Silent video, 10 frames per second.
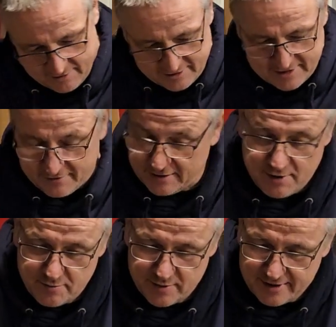I definitely
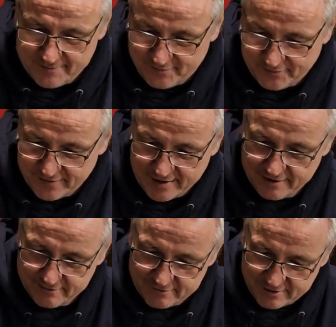won't be.
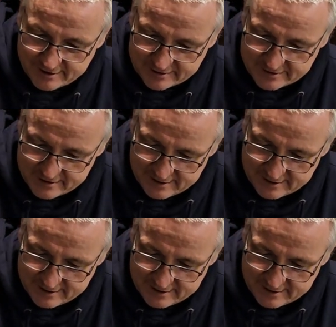Right.